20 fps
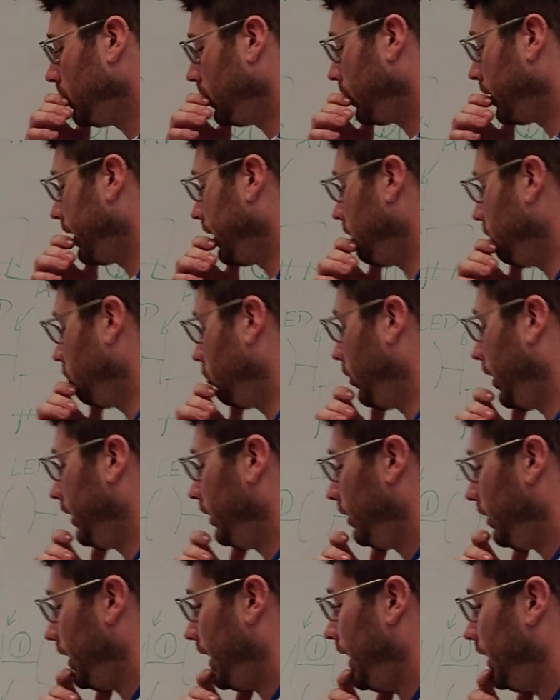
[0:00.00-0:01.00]
okay,
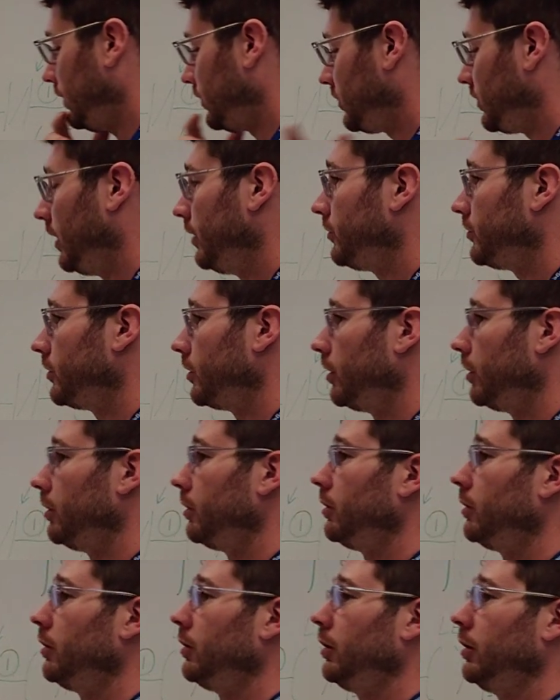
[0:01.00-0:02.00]
when that
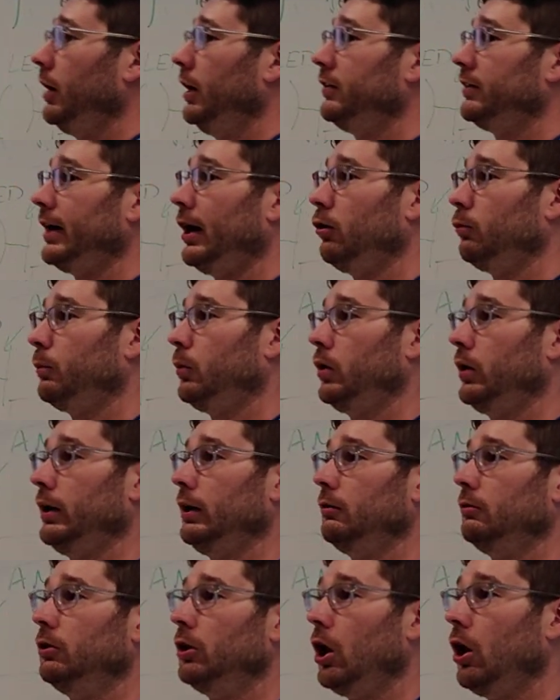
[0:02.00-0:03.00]
sensor is
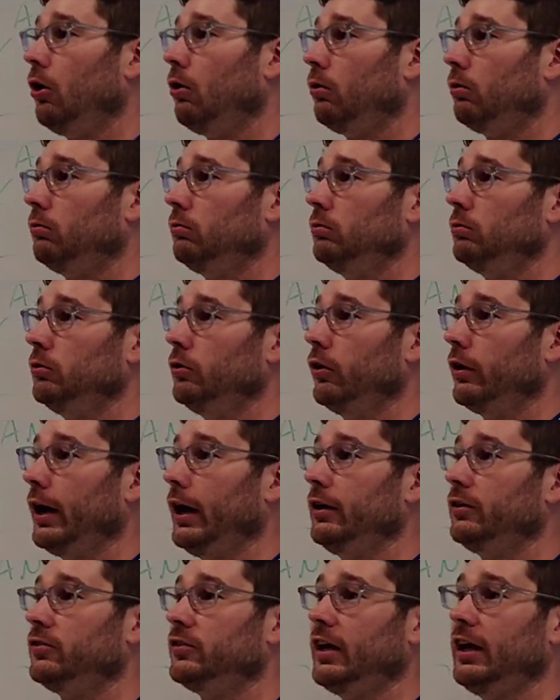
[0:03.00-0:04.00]
outputting low,
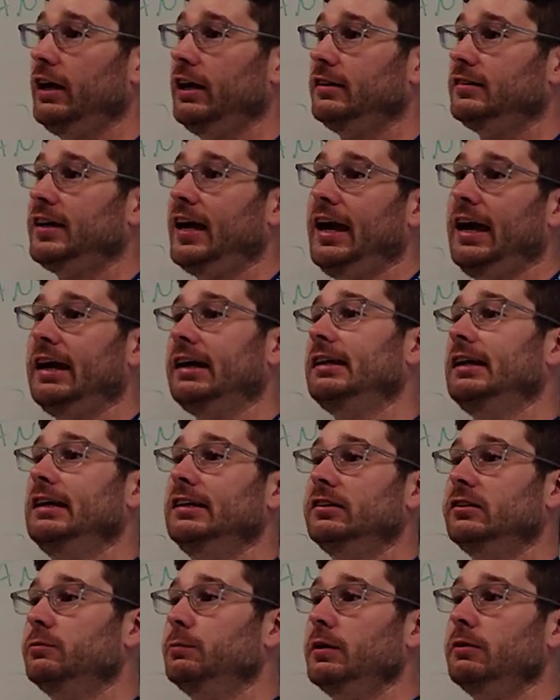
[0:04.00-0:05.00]
okay, say a tank
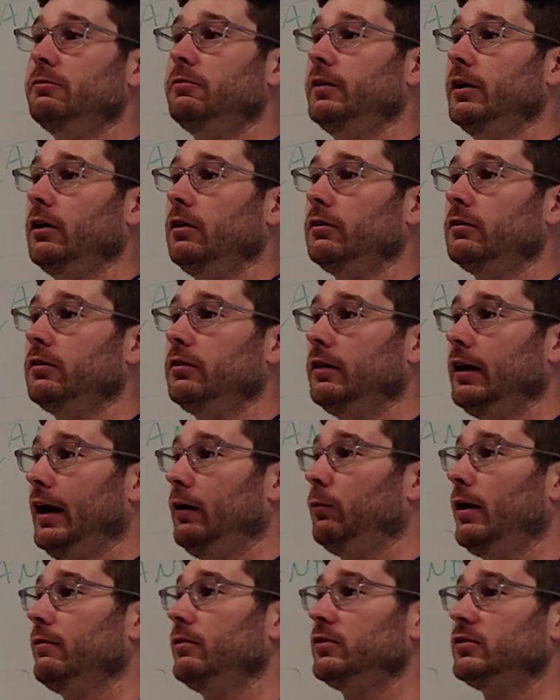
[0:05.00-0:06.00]
needs to be filled,
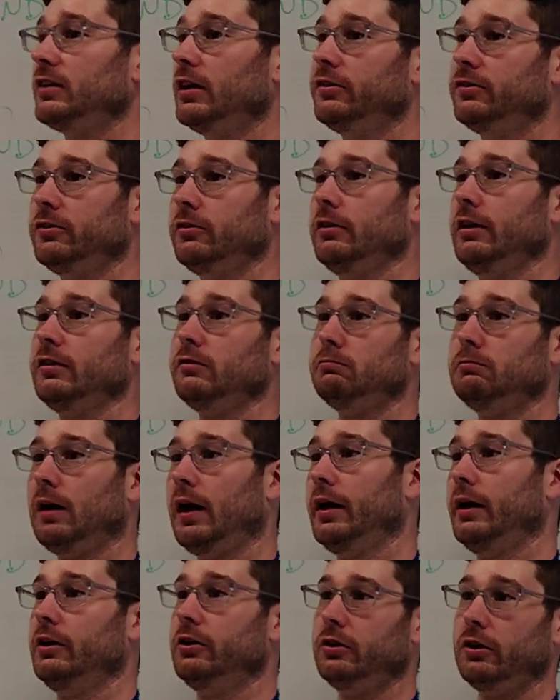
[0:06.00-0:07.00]
and we have a sensor that's
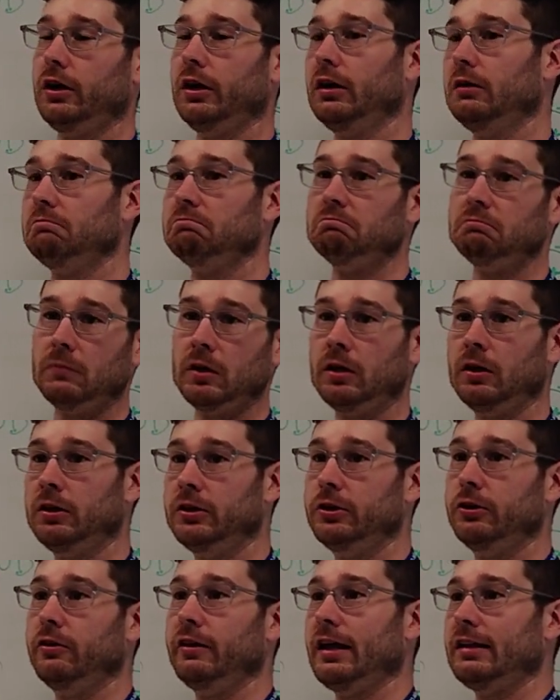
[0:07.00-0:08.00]
monitoring,
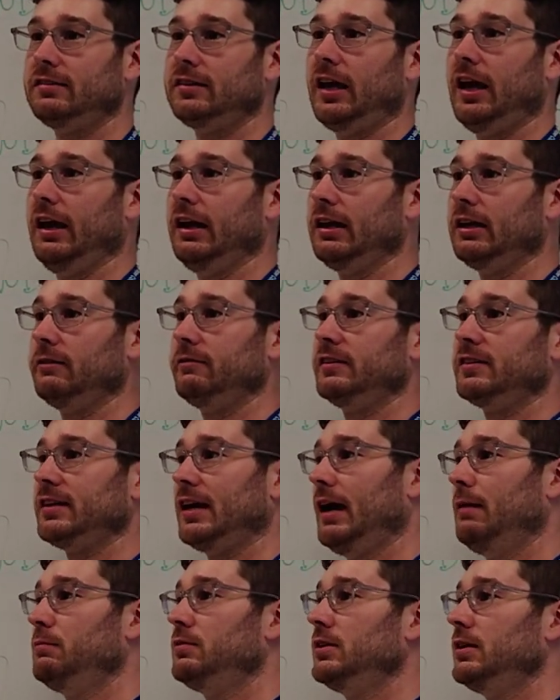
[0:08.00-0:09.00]
that tank, and if it's
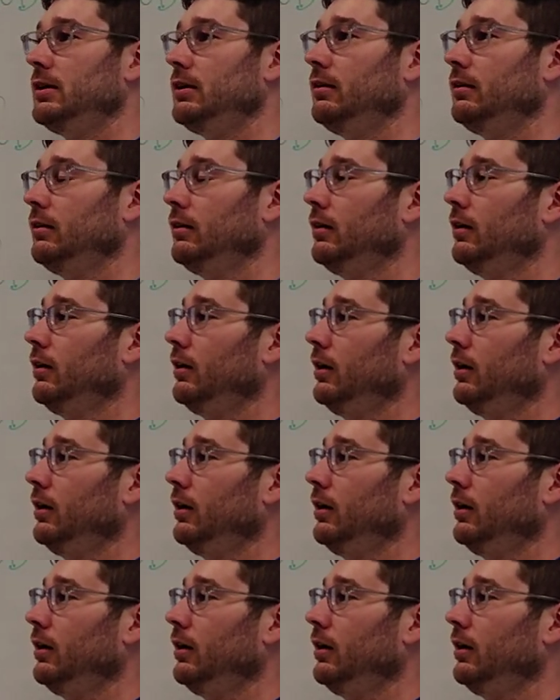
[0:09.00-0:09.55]
empty,